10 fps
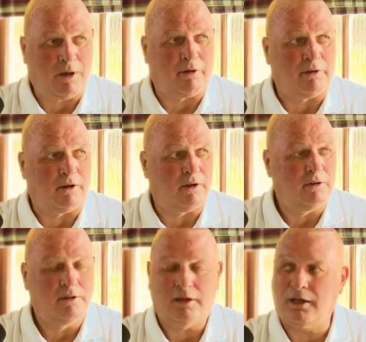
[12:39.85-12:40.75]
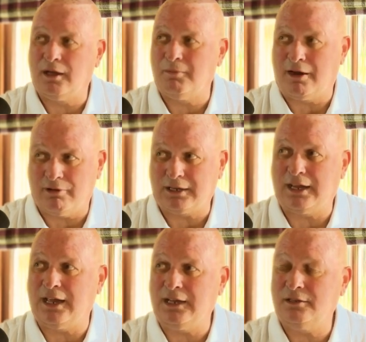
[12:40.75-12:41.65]
Mariner, um, Eric
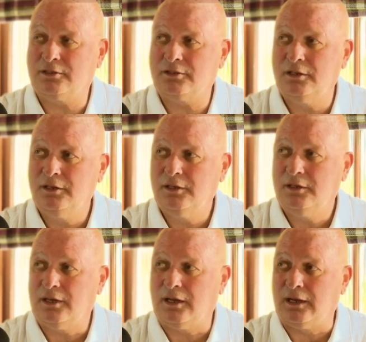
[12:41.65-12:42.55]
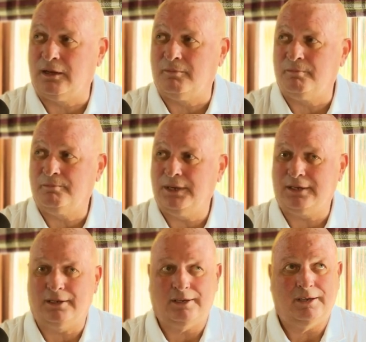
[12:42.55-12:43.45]
Gates, um,
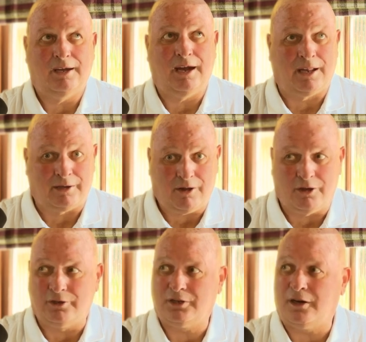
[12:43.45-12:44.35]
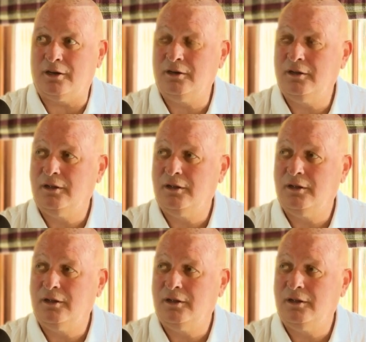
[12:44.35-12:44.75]
Big Alan Hunter,